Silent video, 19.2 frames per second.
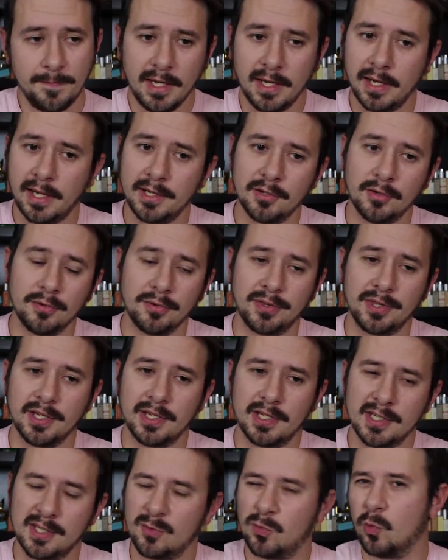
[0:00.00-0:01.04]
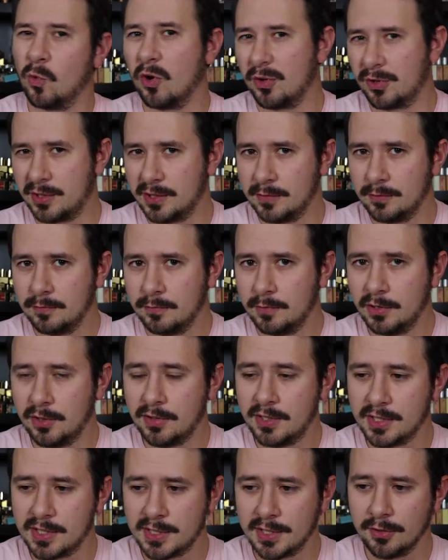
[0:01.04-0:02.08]
And I don't think it's worth it when
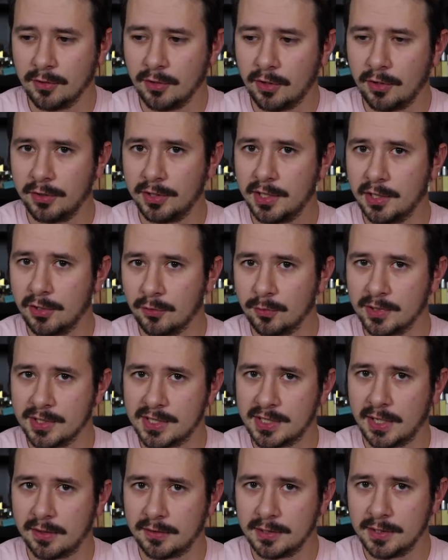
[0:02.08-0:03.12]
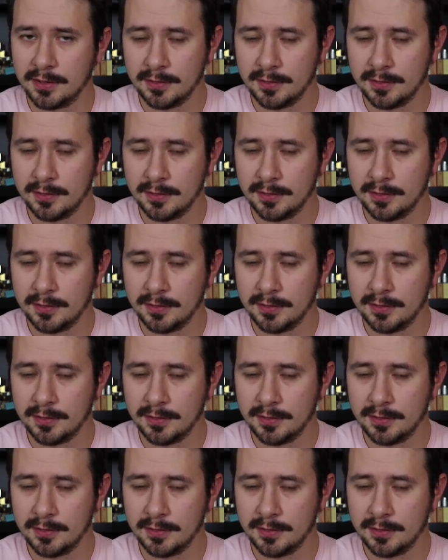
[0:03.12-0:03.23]
you consider all the other ones out